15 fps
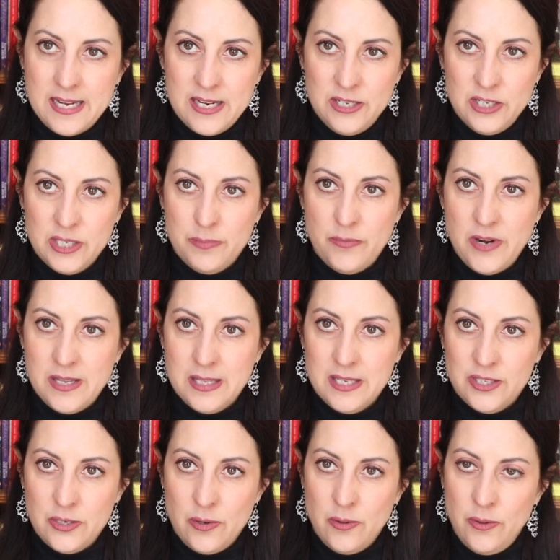I can just bring
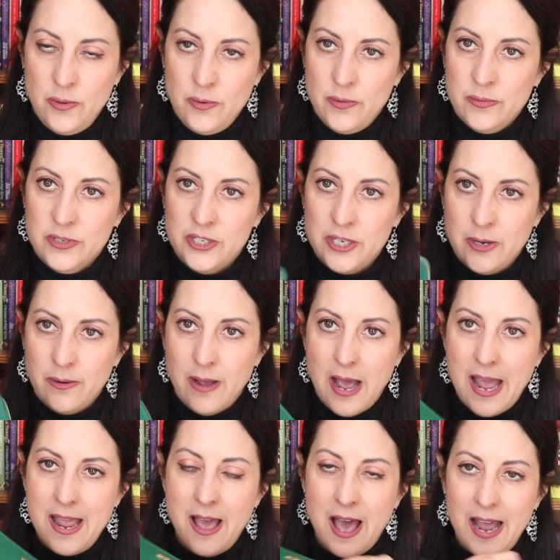this alone. So
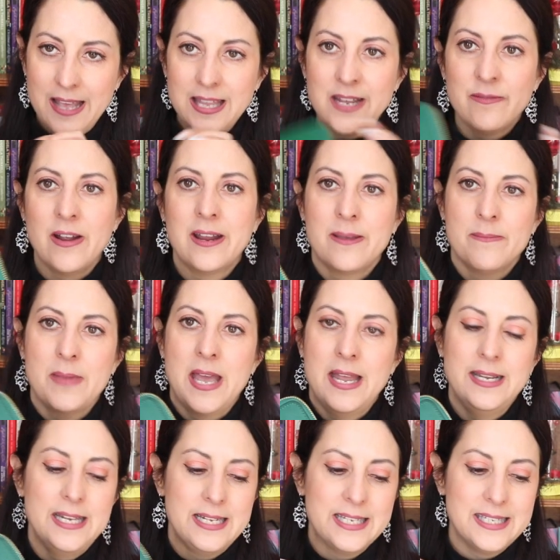I highly
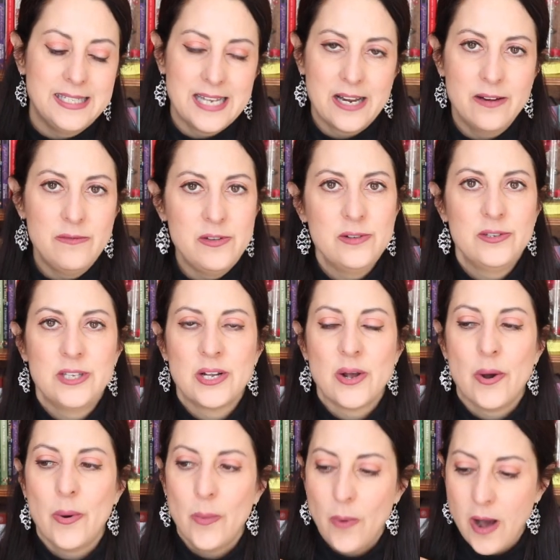recommend, instead of using
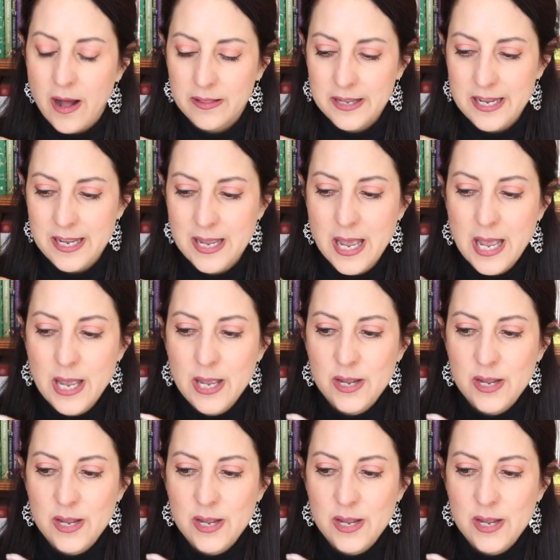a wallet,